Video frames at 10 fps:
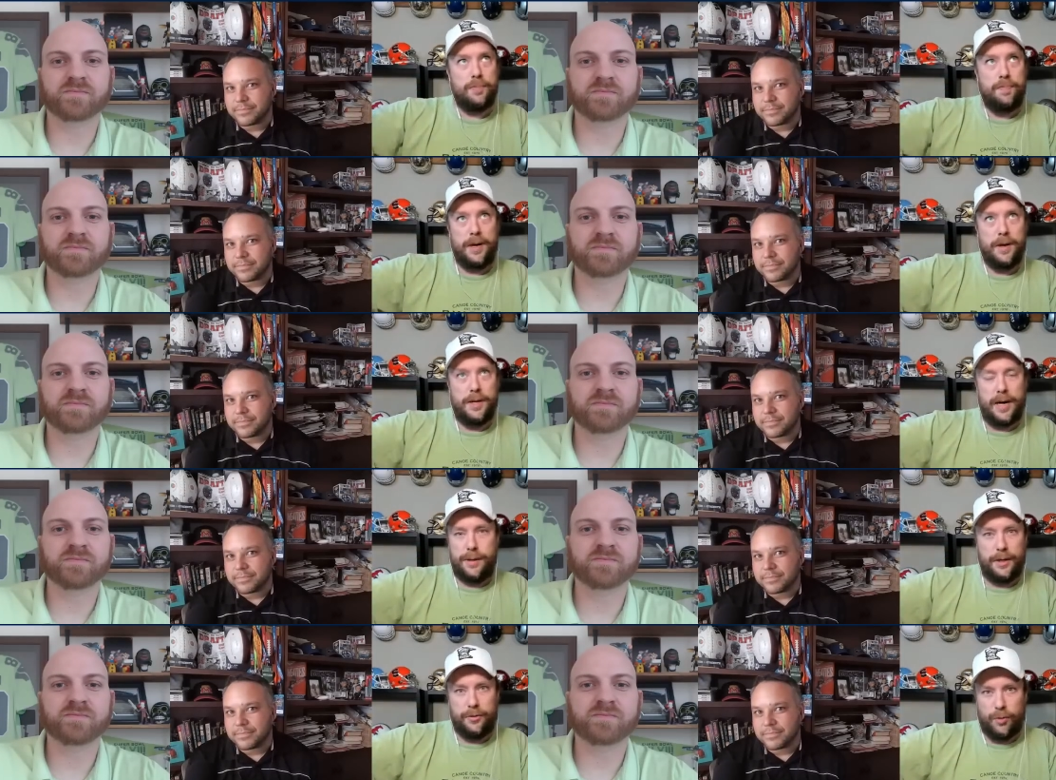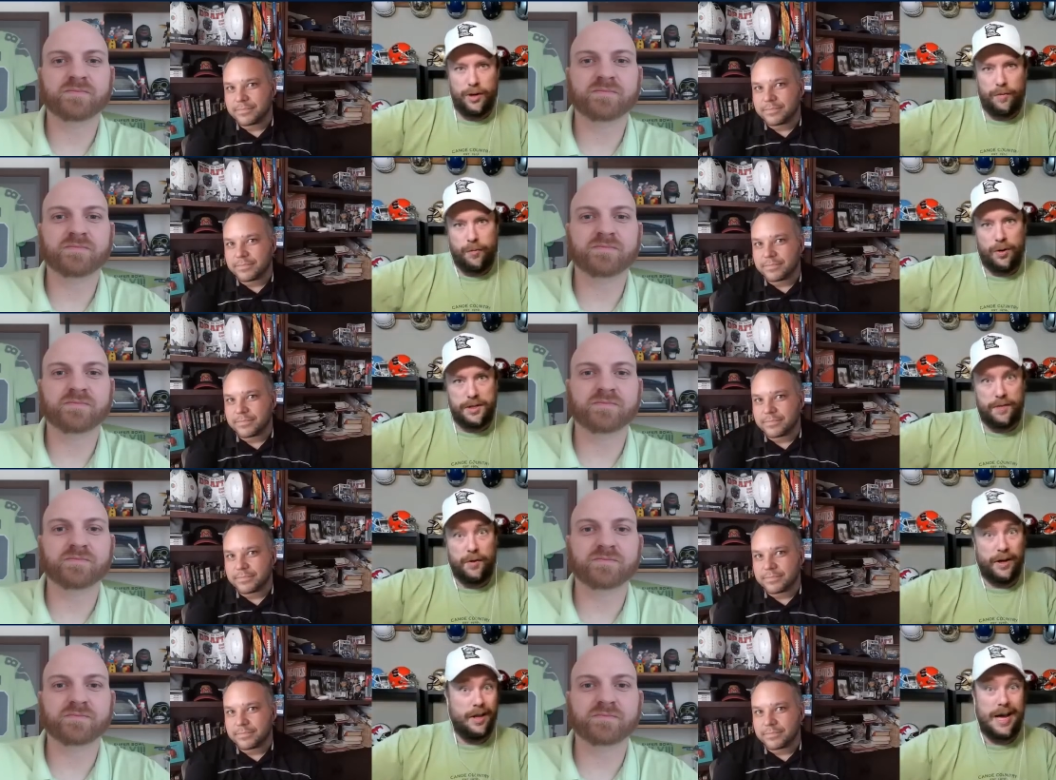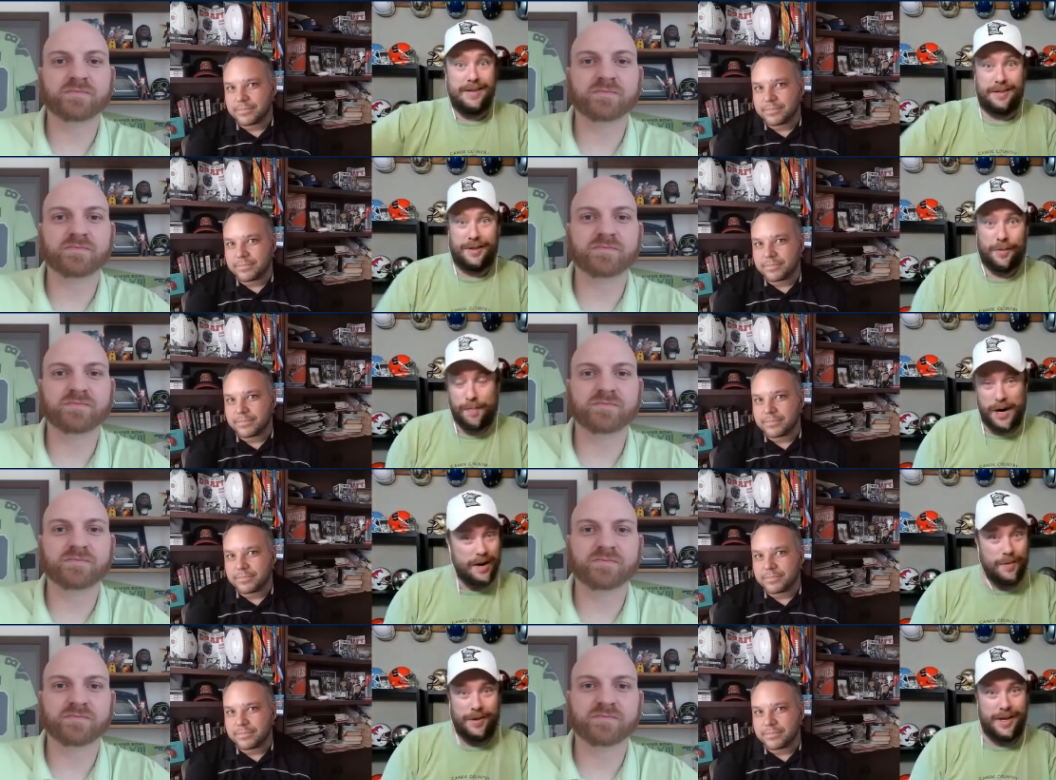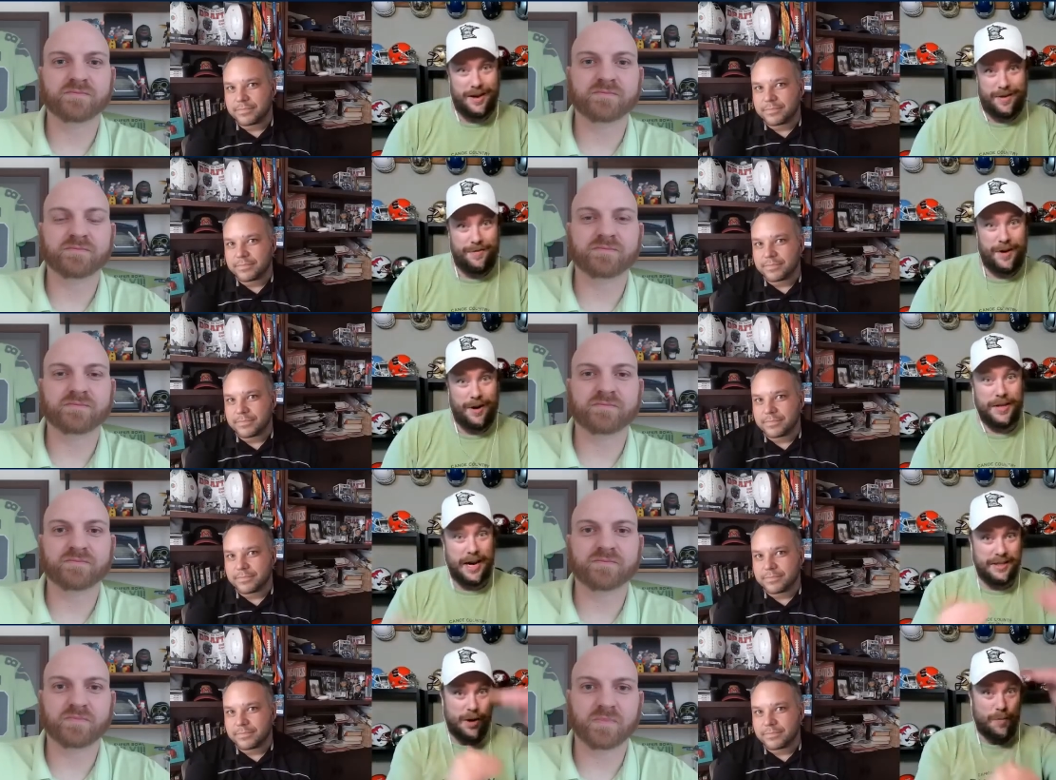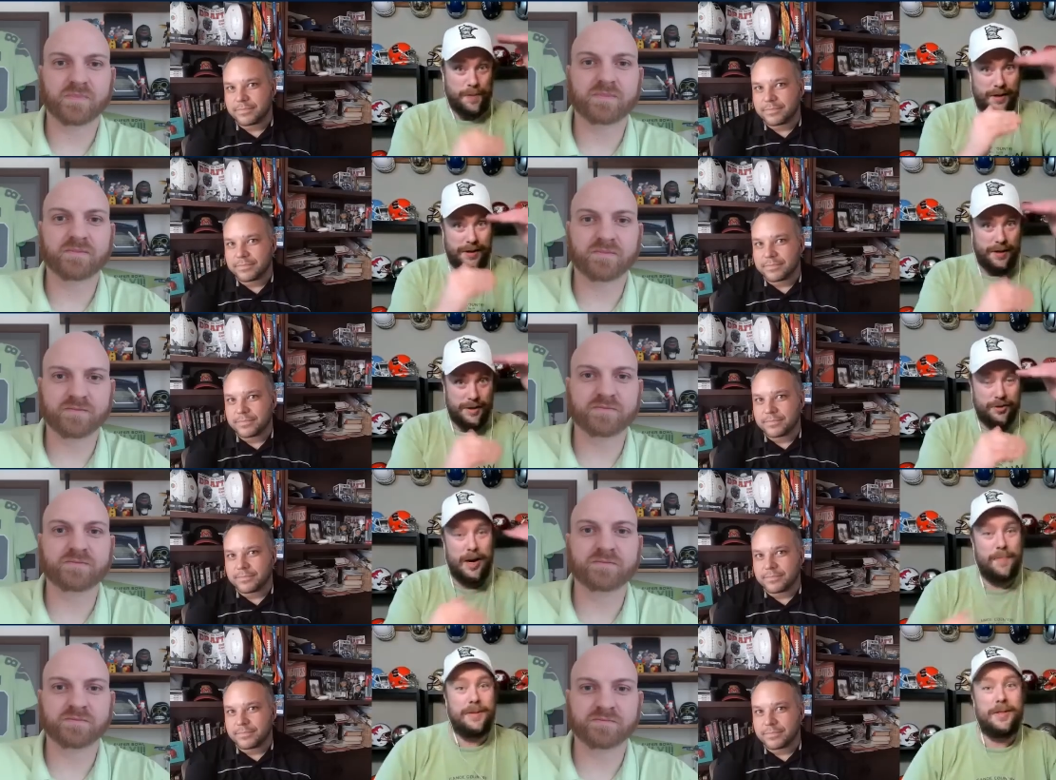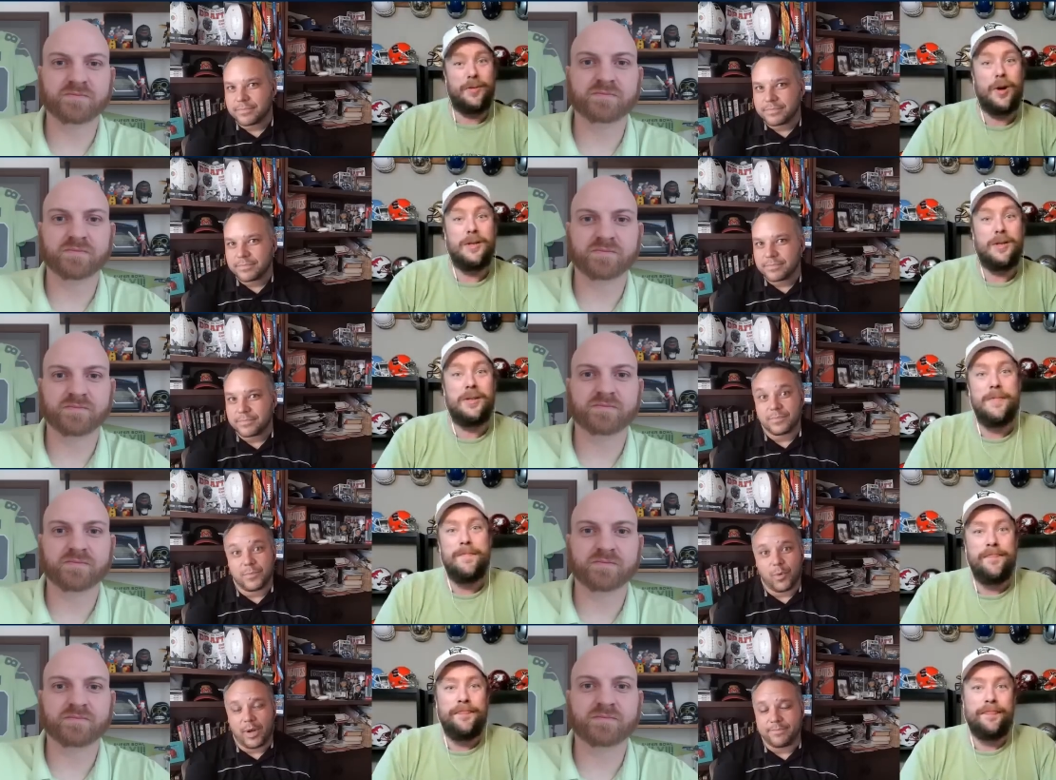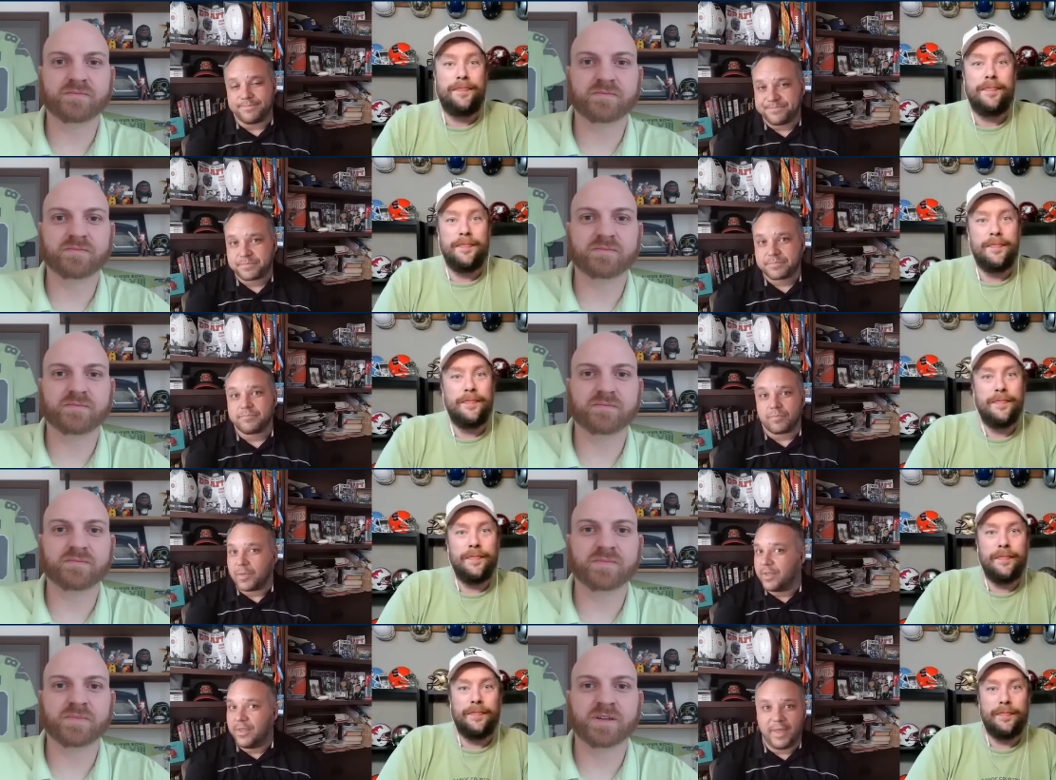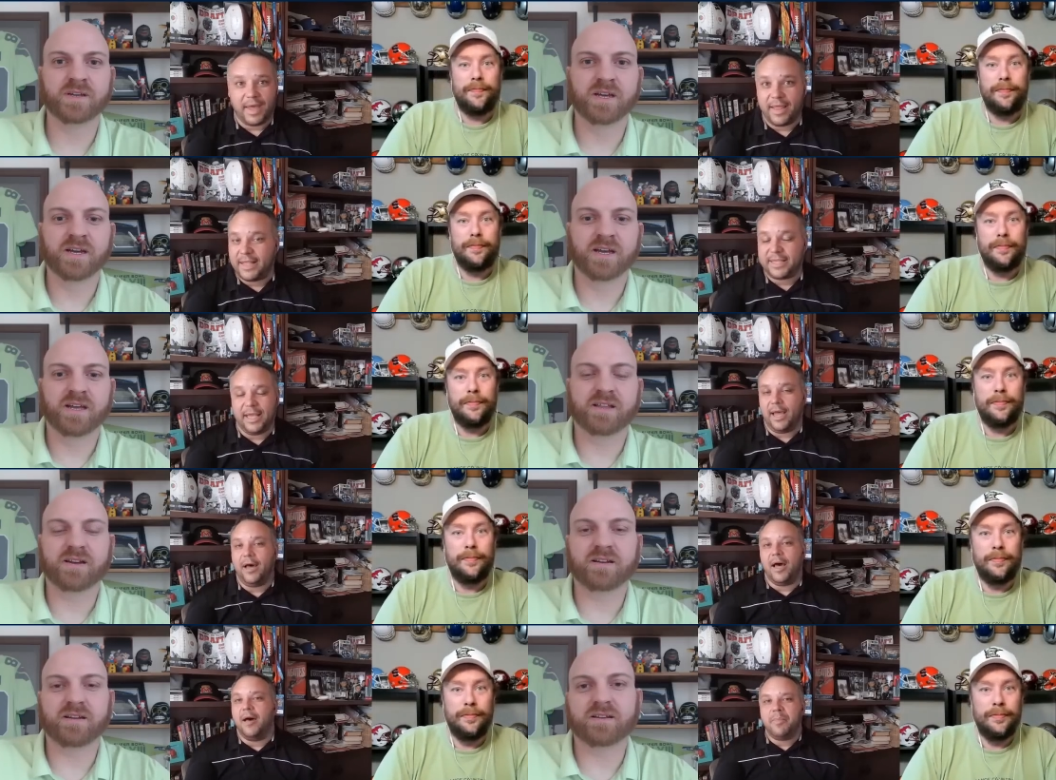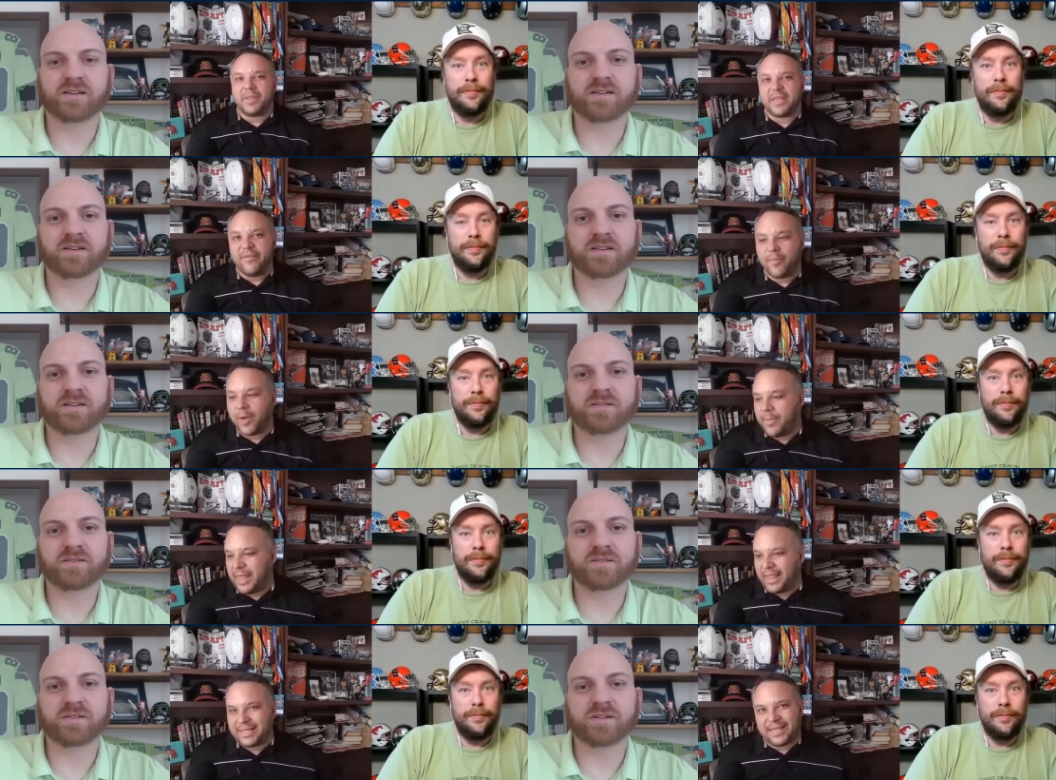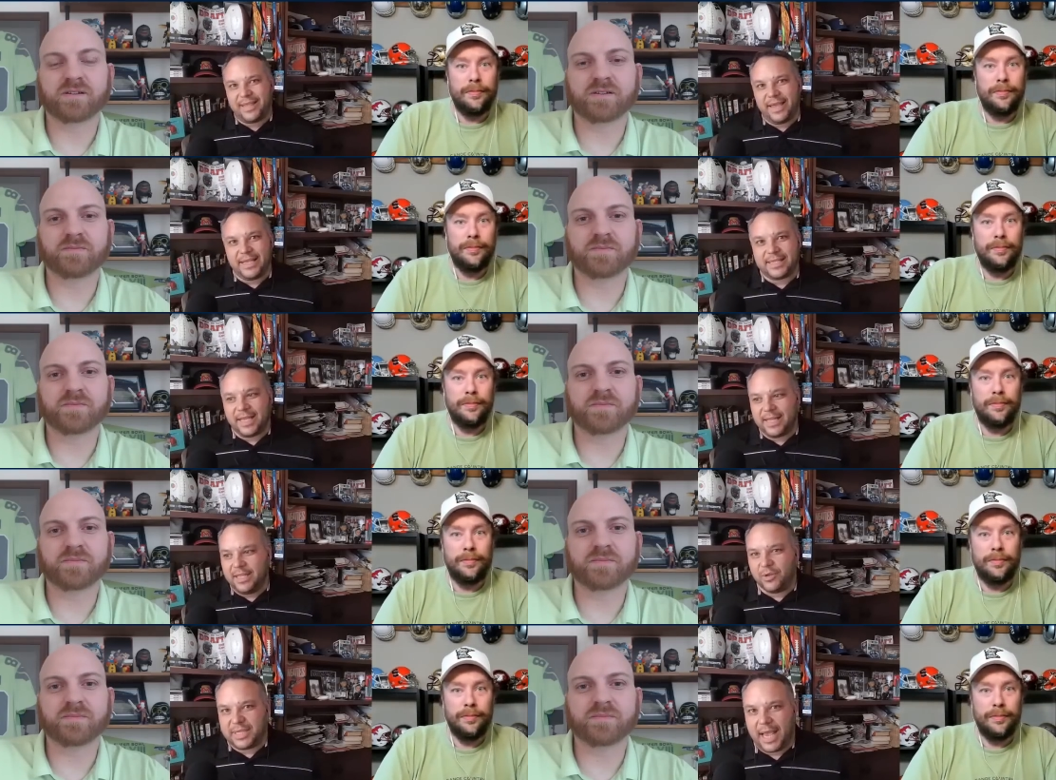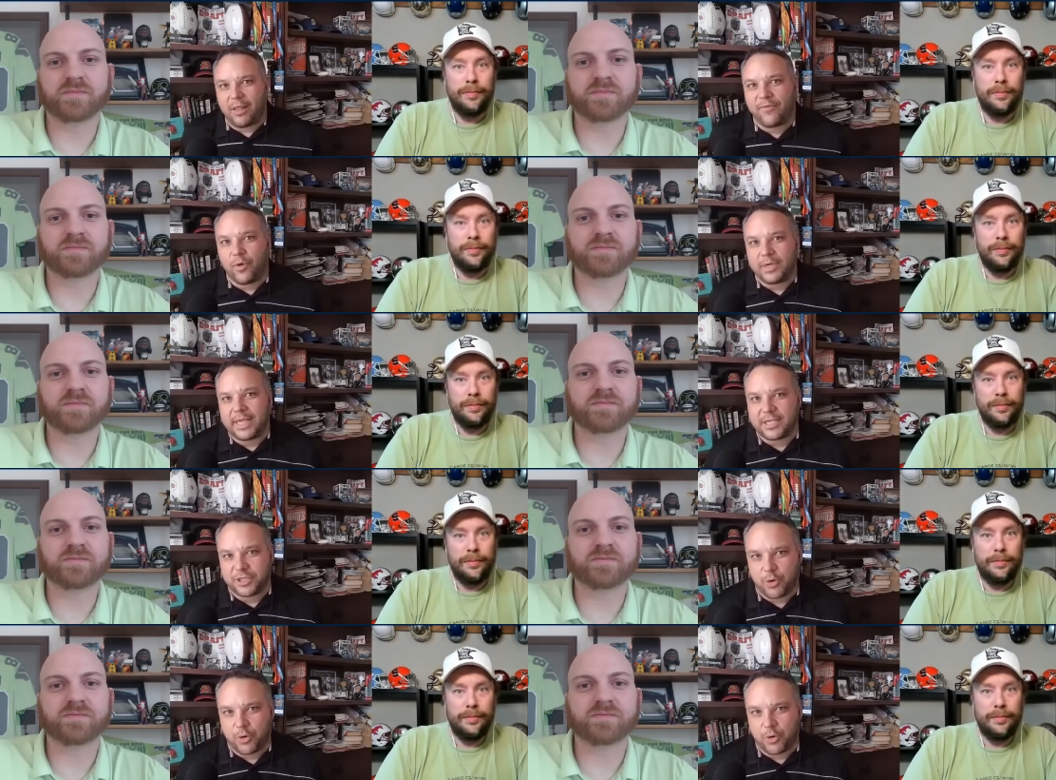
Speaker 1: was bigger than I think three or four different classes at the bottom of the NFL. That's how big the discrepancy was.
Speaker 2: Wow. That, that's it. unbelievable. I mean, that, that's the thing is that you know Seattle, of course, has such a